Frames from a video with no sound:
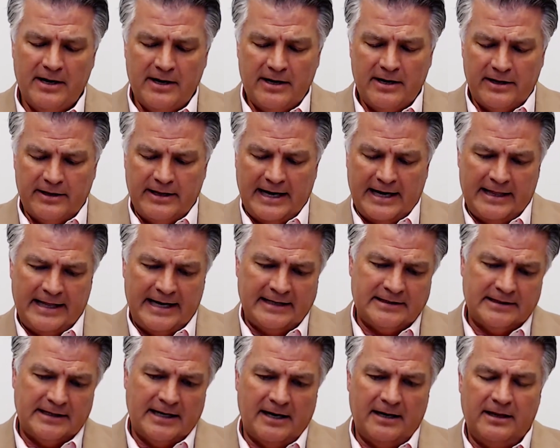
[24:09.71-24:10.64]
that that's
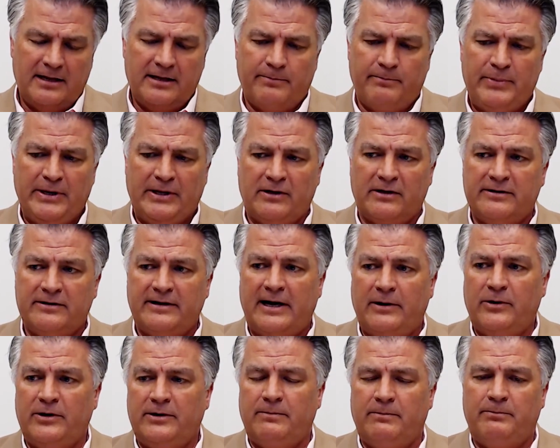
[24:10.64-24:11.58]
kind of the build i
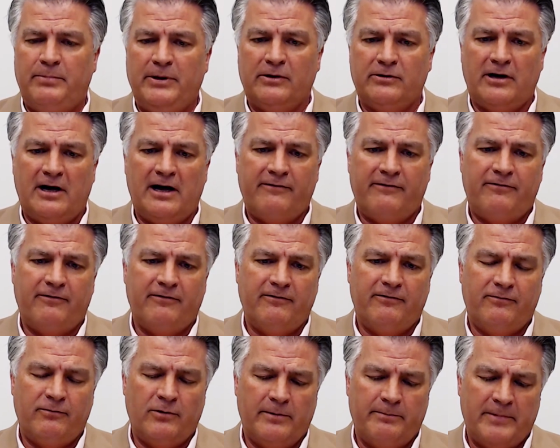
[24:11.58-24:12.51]
would build off of
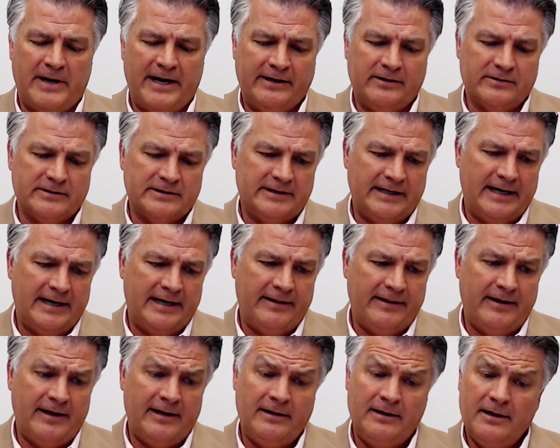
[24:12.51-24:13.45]
what michael said and
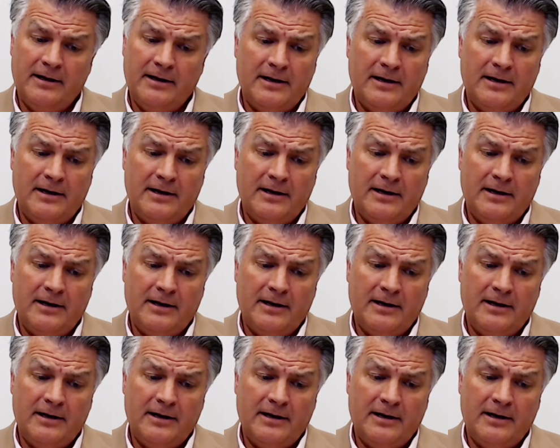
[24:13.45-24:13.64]
then